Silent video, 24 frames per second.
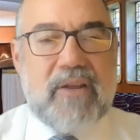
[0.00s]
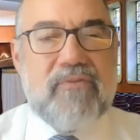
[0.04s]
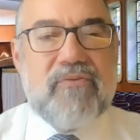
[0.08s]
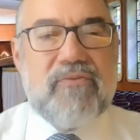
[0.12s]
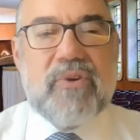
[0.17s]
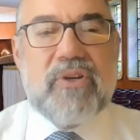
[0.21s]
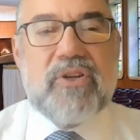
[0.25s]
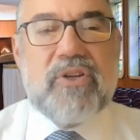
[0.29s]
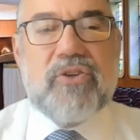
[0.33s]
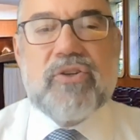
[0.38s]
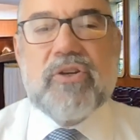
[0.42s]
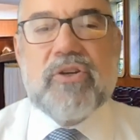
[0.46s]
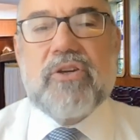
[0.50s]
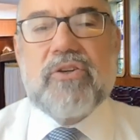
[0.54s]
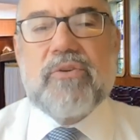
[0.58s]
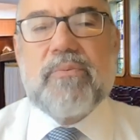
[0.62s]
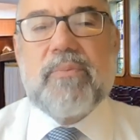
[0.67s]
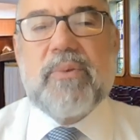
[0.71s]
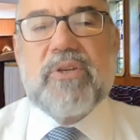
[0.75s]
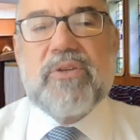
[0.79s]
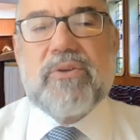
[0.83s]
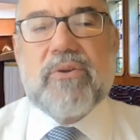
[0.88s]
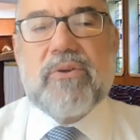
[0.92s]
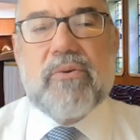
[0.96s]
Every judge
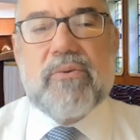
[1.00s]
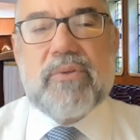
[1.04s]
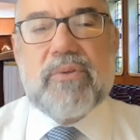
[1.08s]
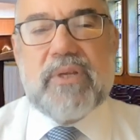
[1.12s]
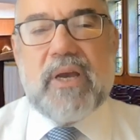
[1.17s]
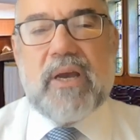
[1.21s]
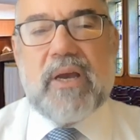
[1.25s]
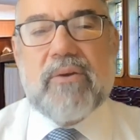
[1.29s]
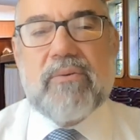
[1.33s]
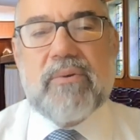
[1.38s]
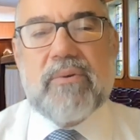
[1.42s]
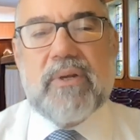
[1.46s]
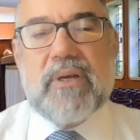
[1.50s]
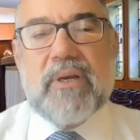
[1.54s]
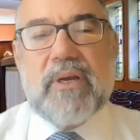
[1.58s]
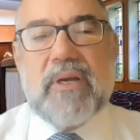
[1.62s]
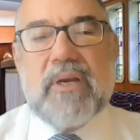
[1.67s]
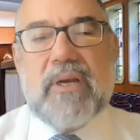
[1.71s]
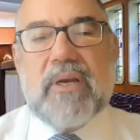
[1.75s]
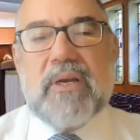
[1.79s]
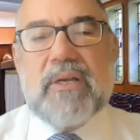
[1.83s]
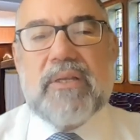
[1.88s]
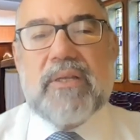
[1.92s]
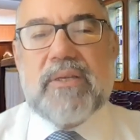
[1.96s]
must go down
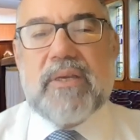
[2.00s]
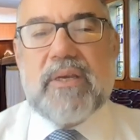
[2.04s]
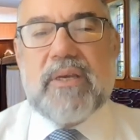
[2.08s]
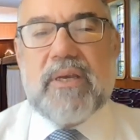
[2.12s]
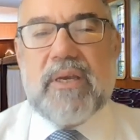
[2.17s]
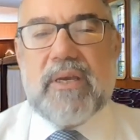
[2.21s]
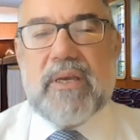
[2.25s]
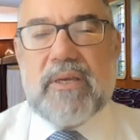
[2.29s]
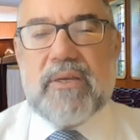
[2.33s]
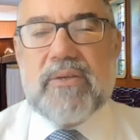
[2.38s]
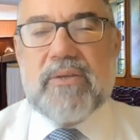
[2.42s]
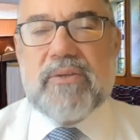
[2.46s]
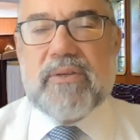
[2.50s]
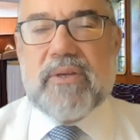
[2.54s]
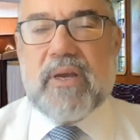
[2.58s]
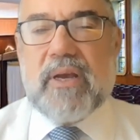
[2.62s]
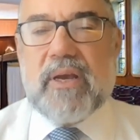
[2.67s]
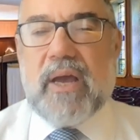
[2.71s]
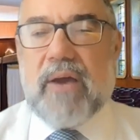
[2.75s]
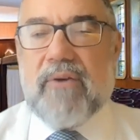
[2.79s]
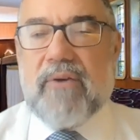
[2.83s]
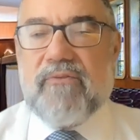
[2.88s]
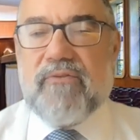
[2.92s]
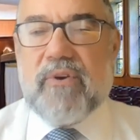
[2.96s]
to his
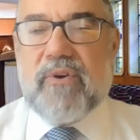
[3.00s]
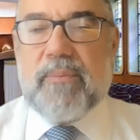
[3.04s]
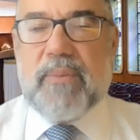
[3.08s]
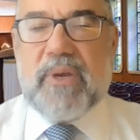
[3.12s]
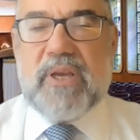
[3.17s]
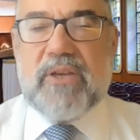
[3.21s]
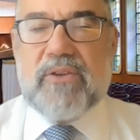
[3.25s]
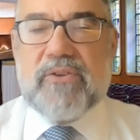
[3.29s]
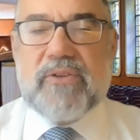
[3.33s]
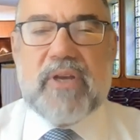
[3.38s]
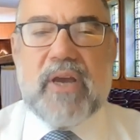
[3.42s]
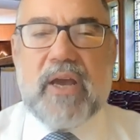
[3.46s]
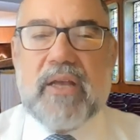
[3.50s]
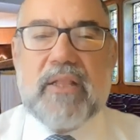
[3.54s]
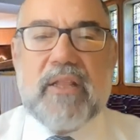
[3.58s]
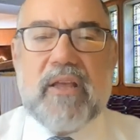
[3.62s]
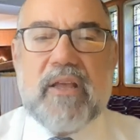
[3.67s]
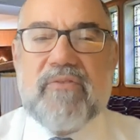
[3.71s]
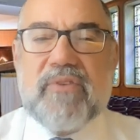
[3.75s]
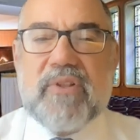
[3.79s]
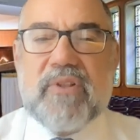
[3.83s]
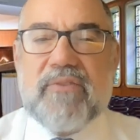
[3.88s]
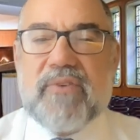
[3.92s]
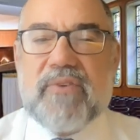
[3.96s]
from his high
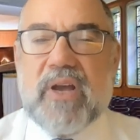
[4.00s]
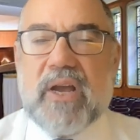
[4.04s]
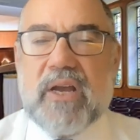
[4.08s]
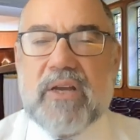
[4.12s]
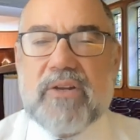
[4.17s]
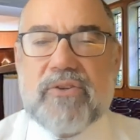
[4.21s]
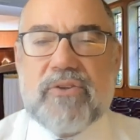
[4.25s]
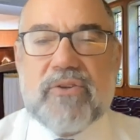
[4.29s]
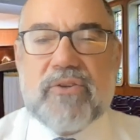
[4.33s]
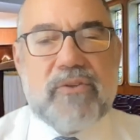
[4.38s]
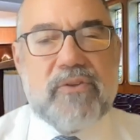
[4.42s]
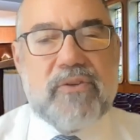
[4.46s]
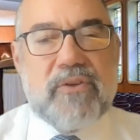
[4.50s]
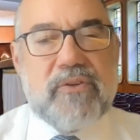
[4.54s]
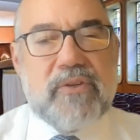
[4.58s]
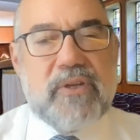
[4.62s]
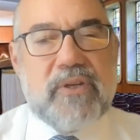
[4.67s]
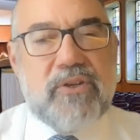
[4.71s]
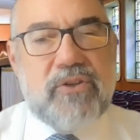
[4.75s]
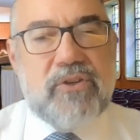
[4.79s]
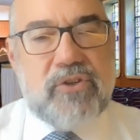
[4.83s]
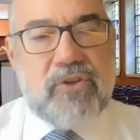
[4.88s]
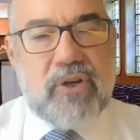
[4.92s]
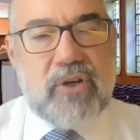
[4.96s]
level of consciousness
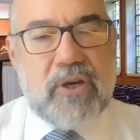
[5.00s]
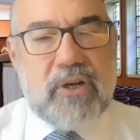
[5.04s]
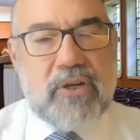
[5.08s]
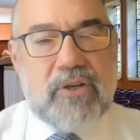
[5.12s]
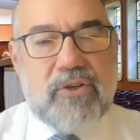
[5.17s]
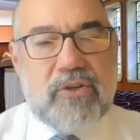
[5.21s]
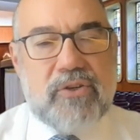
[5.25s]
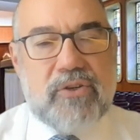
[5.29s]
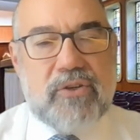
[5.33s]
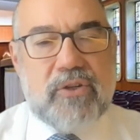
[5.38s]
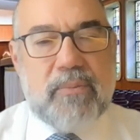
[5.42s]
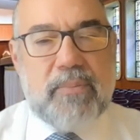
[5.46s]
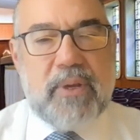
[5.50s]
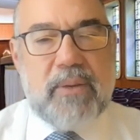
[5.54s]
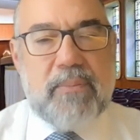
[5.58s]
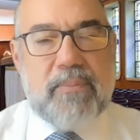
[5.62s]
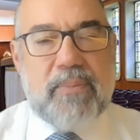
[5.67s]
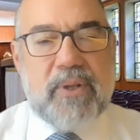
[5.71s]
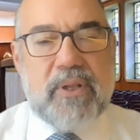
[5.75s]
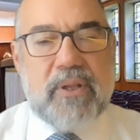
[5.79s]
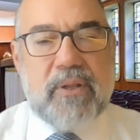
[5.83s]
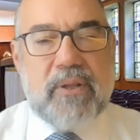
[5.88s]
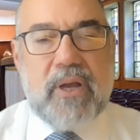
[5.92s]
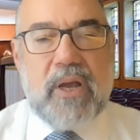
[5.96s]
and judge the
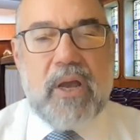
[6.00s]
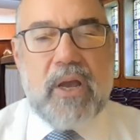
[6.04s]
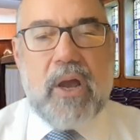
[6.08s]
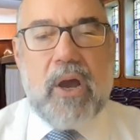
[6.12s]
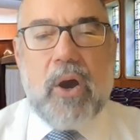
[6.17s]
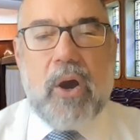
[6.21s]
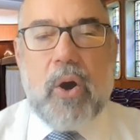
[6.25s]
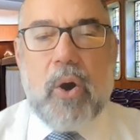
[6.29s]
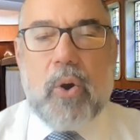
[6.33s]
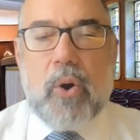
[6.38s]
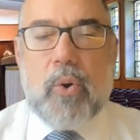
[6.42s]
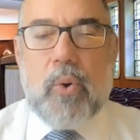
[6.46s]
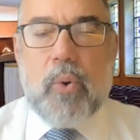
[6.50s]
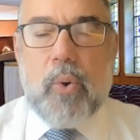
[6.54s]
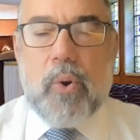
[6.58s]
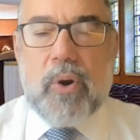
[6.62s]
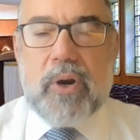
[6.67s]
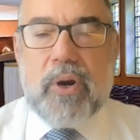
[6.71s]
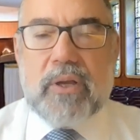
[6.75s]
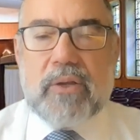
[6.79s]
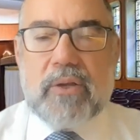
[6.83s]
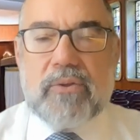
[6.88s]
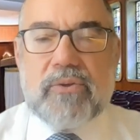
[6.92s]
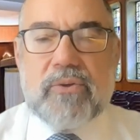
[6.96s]
people
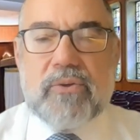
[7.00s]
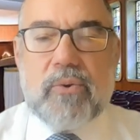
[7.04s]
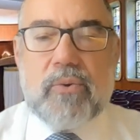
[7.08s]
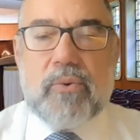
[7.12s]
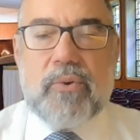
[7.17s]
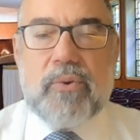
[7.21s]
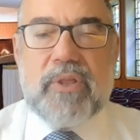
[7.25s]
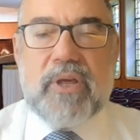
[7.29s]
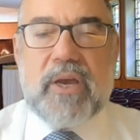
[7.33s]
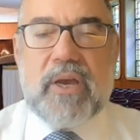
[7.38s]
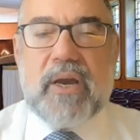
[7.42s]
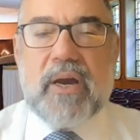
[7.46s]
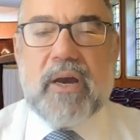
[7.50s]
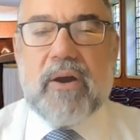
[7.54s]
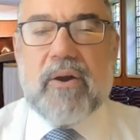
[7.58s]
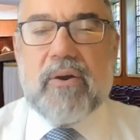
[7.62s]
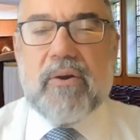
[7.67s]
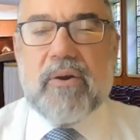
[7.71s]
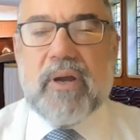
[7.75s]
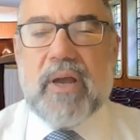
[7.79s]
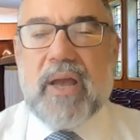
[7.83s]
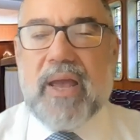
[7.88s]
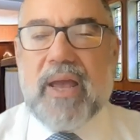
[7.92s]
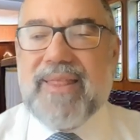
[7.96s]
according to who they
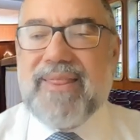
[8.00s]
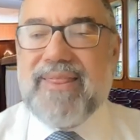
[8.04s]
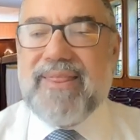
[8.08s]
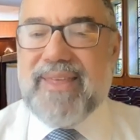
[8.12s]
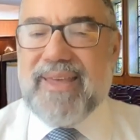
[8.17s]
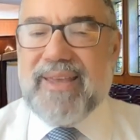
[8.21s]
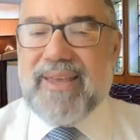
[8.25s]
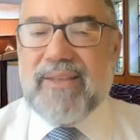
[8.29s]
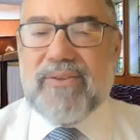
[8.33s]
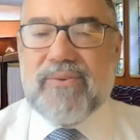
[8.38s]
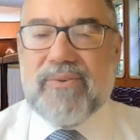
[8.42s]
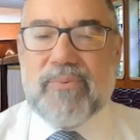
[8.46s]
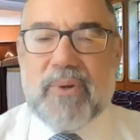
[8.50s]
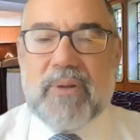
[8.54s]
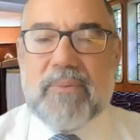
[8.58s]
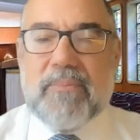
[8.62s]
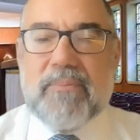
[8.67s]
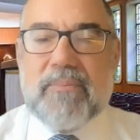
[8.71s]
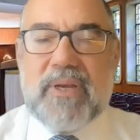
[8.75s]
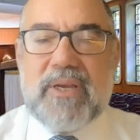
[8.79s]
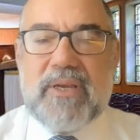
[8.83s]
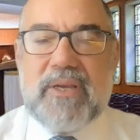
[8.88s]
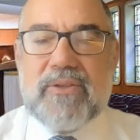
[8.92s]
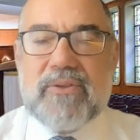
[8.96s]
are, and that's what
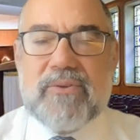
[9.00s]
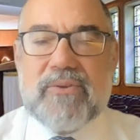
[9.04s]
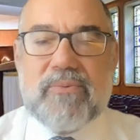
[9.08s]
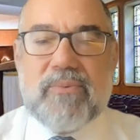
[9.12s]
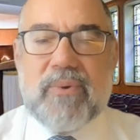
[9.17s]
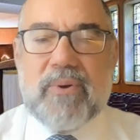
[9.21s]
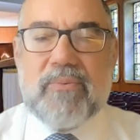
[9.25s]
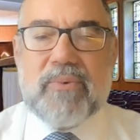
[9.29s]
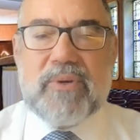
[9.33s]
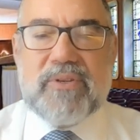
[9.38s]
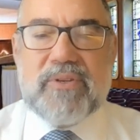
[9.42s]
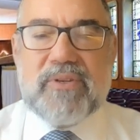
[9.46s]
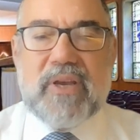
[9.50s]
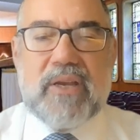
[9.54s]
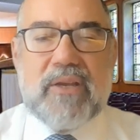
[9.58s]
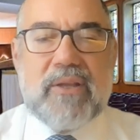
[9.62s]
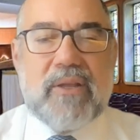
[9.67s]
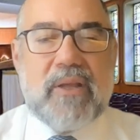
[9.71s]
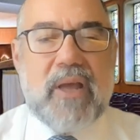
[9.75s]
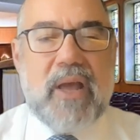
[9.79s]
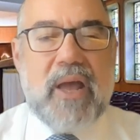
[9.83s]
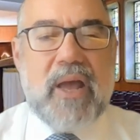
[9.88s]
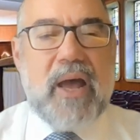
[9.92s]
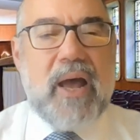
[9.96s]
it means when we
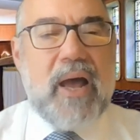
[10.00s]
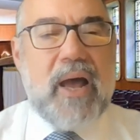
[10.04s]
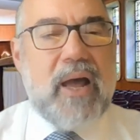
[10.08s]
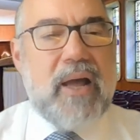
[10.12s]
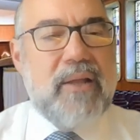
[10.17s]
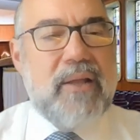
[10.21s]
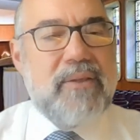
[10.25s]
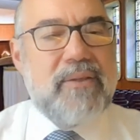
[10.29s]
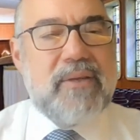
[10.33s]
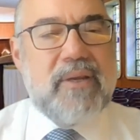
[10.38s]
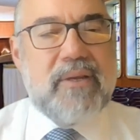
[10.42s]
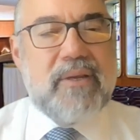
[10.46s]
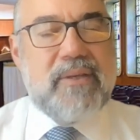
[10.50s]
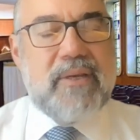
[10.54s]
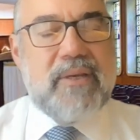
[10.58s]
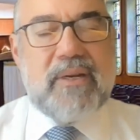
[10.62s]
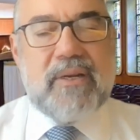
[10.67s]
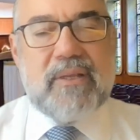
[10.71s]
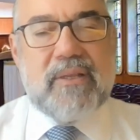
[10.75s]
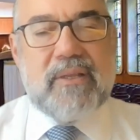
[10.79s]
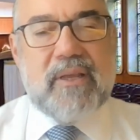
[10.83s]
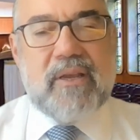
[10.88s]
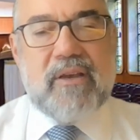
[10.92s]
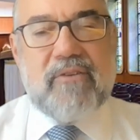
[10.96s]
say Al
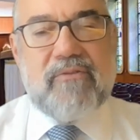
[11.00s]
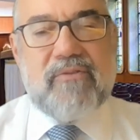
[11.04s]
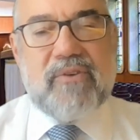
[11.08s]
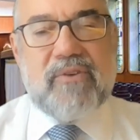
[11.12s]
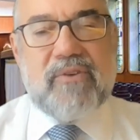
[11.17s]
Tadinat